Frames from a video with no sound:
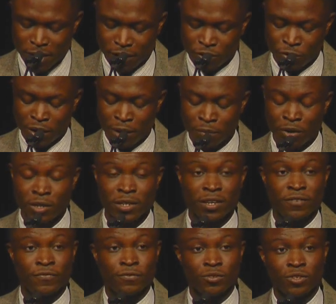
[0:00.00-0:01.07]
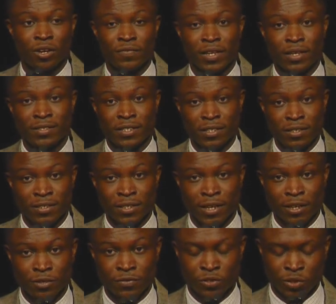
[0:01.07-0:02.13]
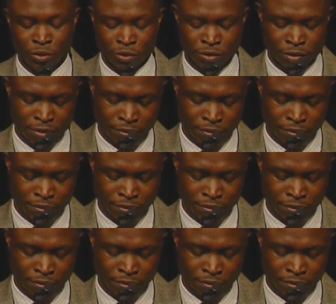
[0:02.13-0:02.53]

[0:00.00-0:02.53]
to embody the fruits of the seeds that you've sown.